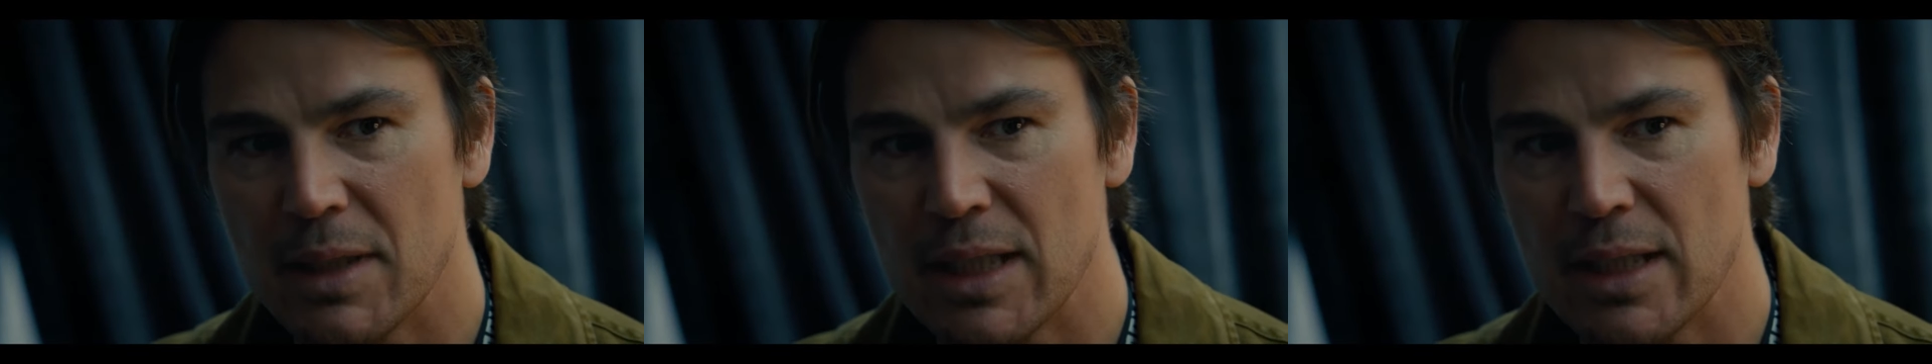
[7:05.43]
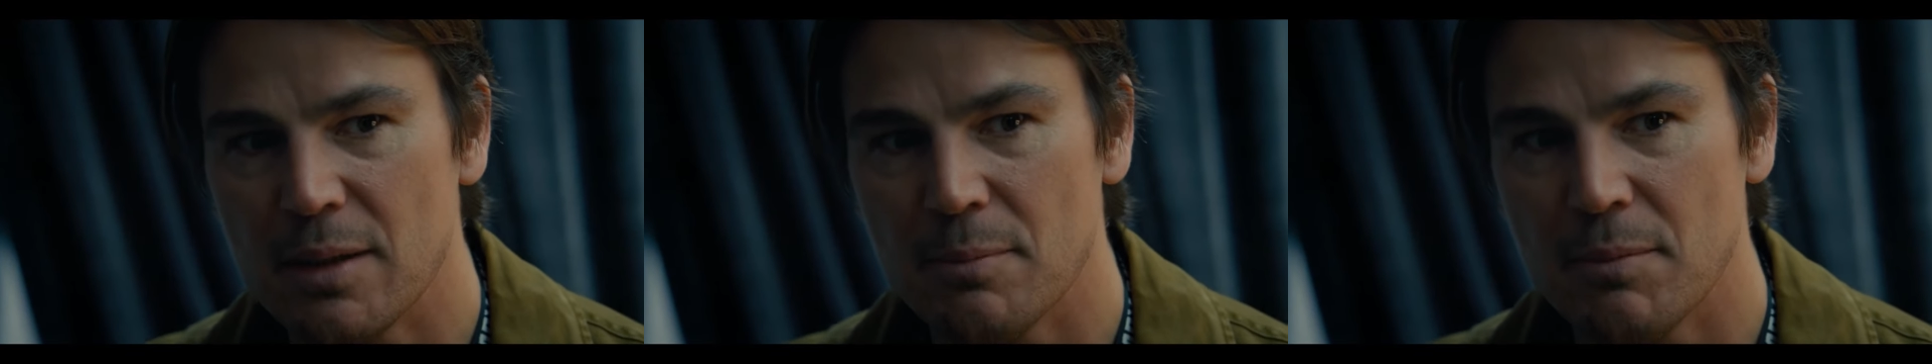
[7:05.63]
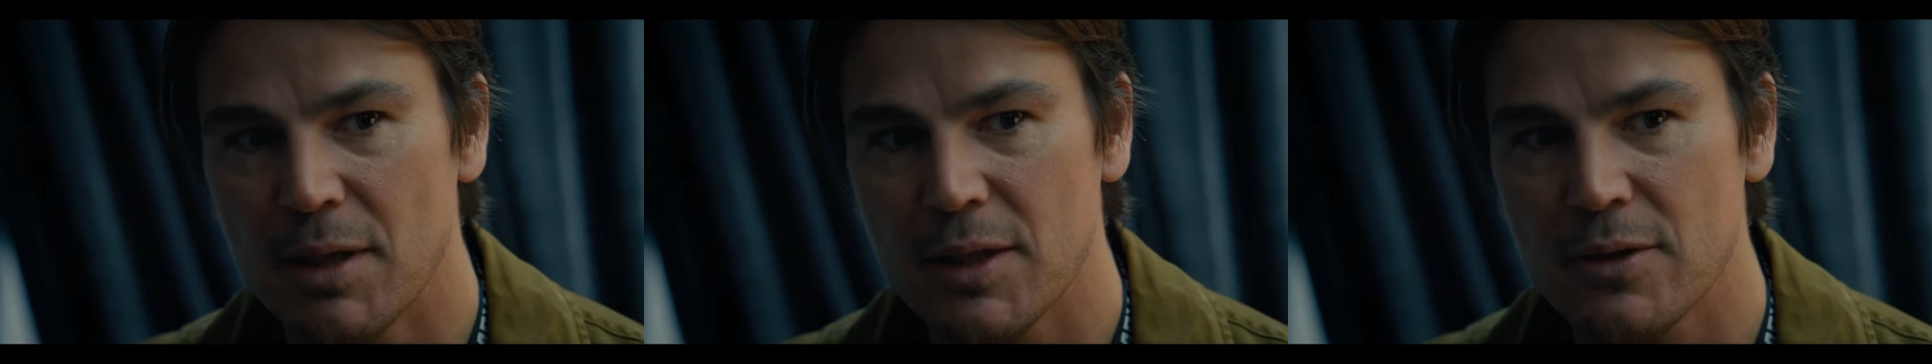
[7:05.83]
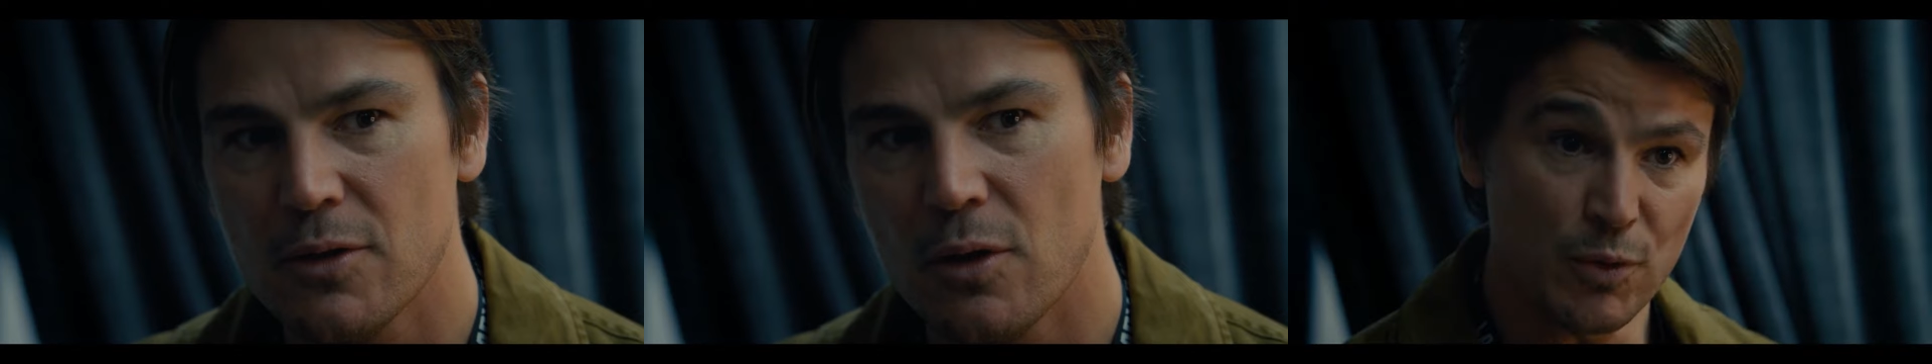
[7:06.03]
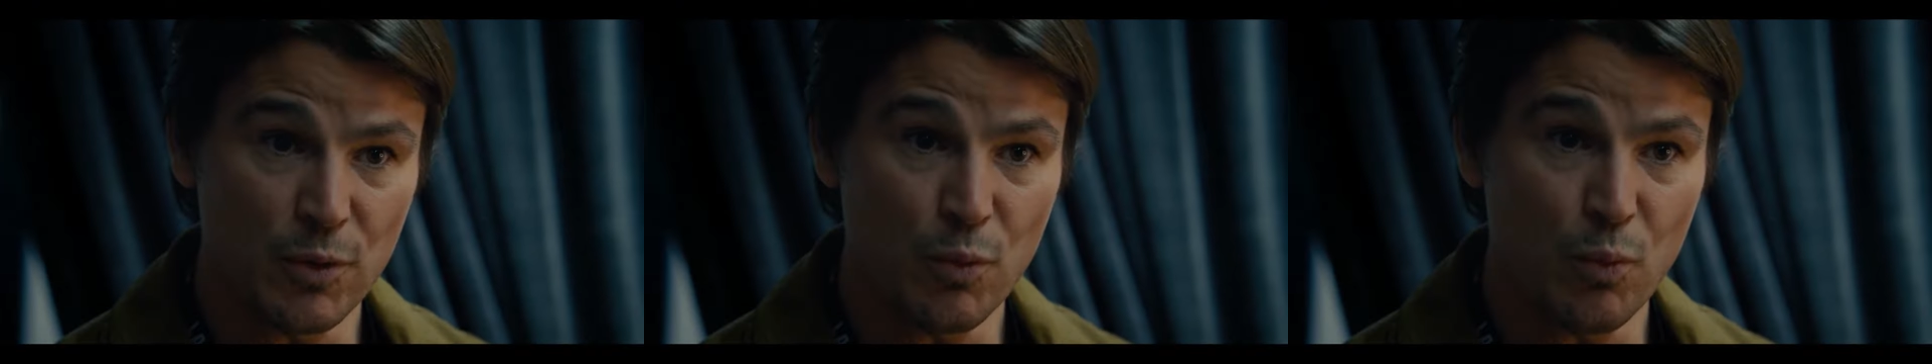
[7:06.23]

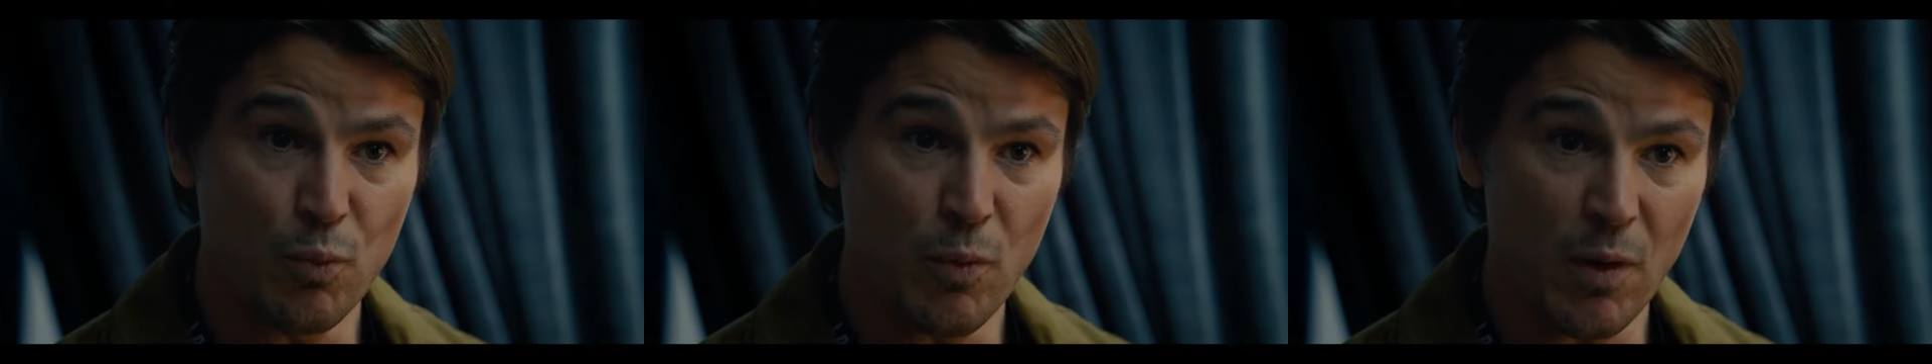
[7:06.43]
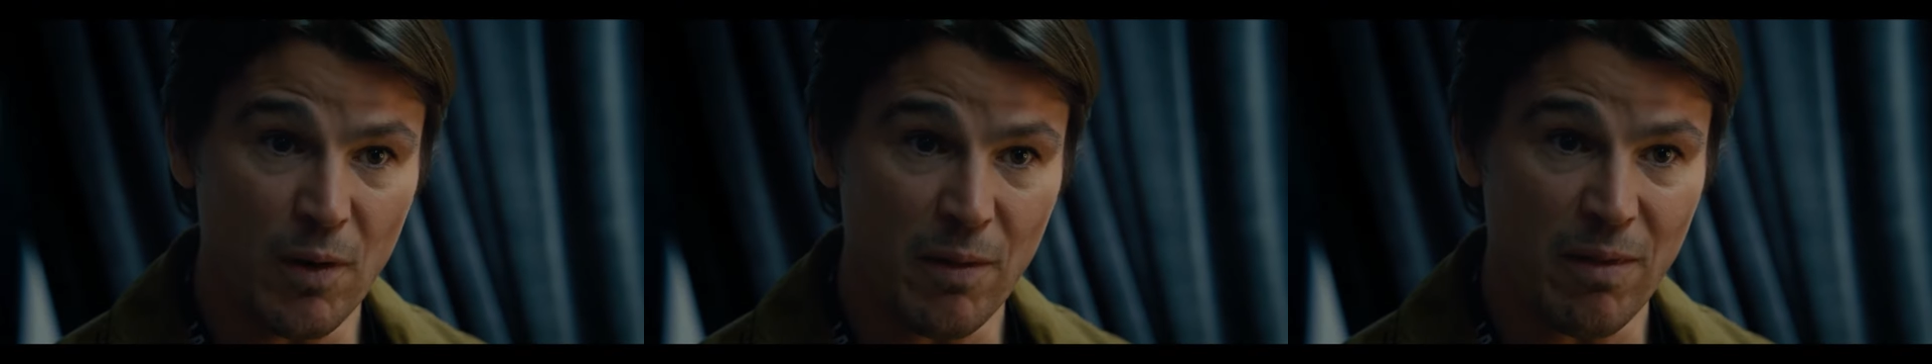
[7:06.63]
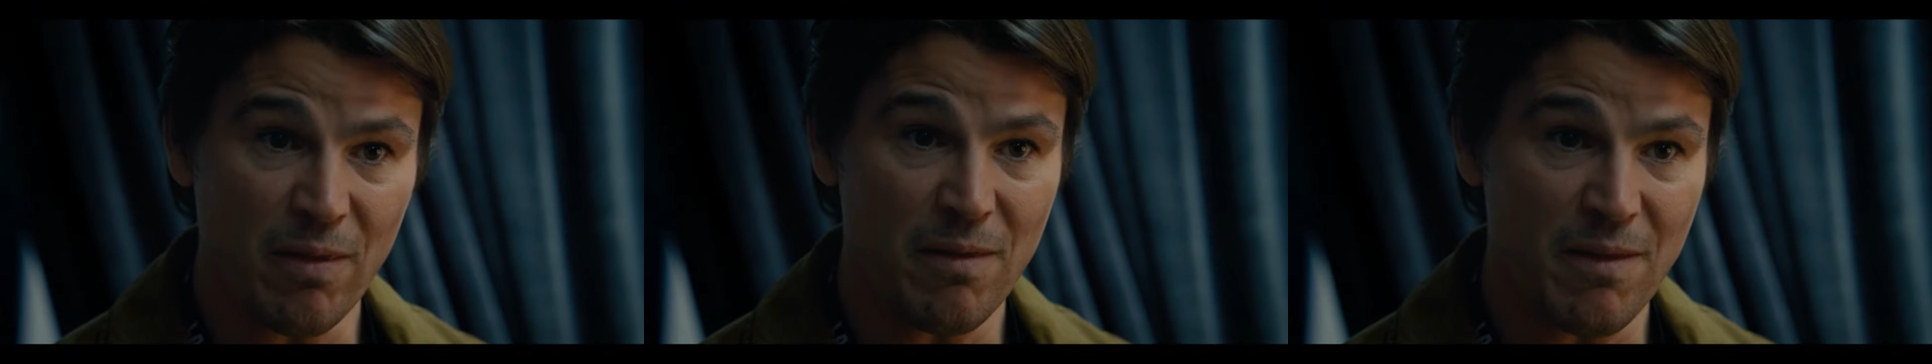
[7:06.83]
Spencer, or he gets